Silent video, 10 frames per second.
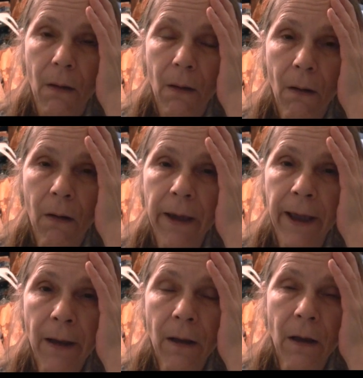
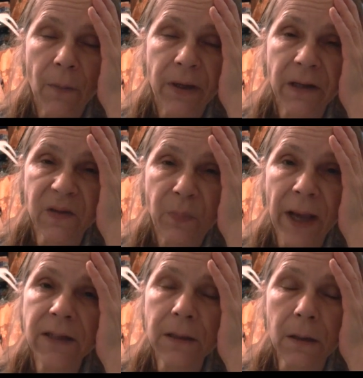Okay? Because
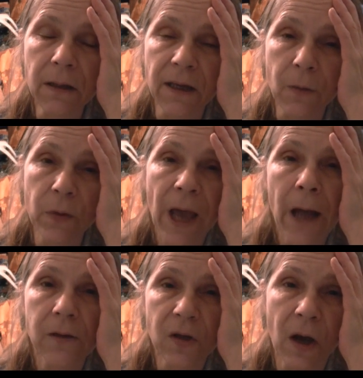basically, we
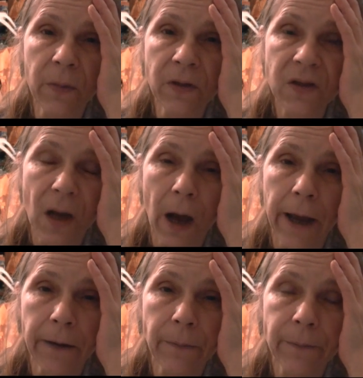had to come
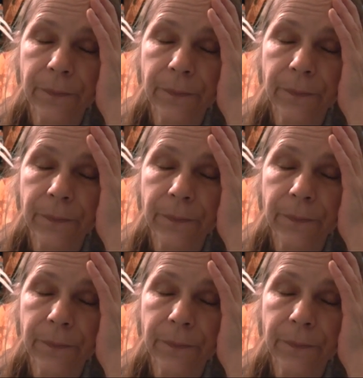inside.